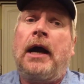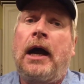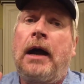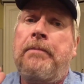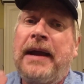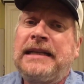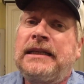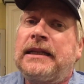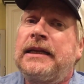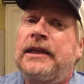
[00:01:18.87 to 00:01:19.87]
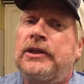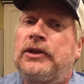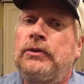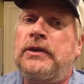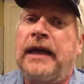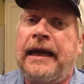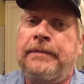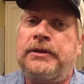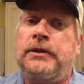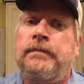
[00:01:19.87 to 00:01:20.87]
Uh, basically, there's two
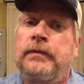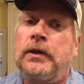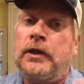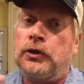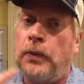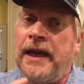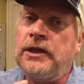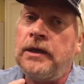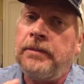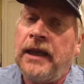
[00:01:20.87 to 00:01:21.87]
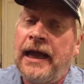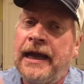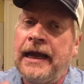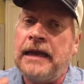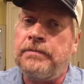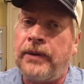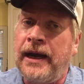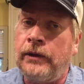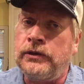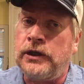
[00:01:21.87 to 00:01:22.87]
types. There's red jambalaya and
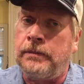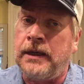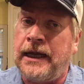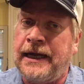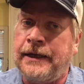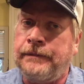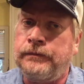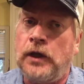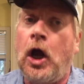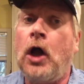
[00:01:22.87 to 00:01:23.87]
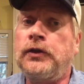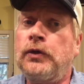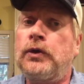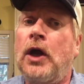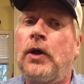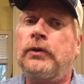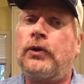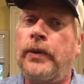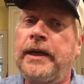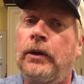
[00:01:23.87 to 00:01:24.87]
brown jambalaya, also called
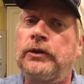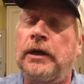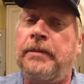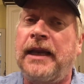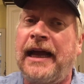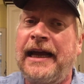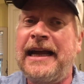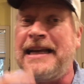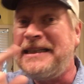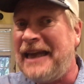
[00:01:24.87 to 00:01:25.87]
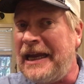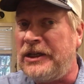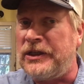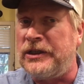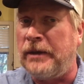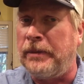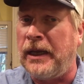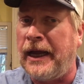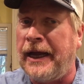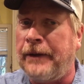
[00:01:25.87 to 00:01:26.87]
Creole jambalaya and Cajun
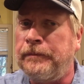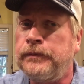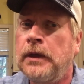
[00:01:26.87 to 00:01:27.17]
jambalaya.